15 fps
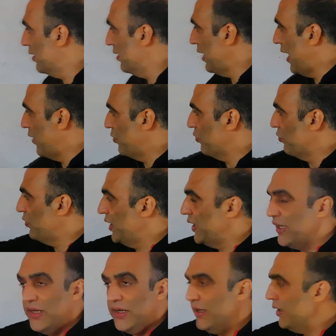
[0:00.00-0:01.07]
as you see
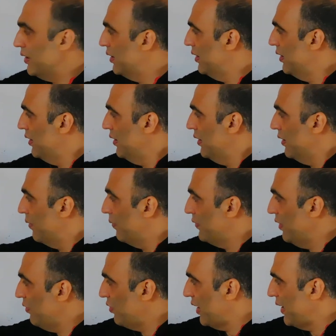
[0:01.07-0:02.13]
here,
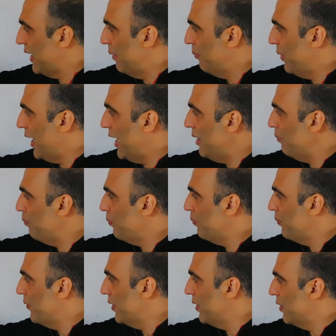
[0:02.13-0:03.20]
this amine
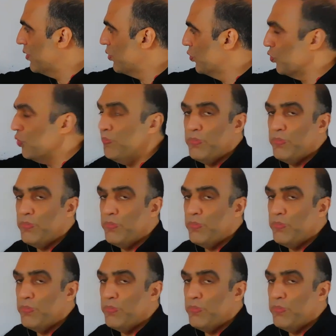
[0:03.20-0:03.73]
group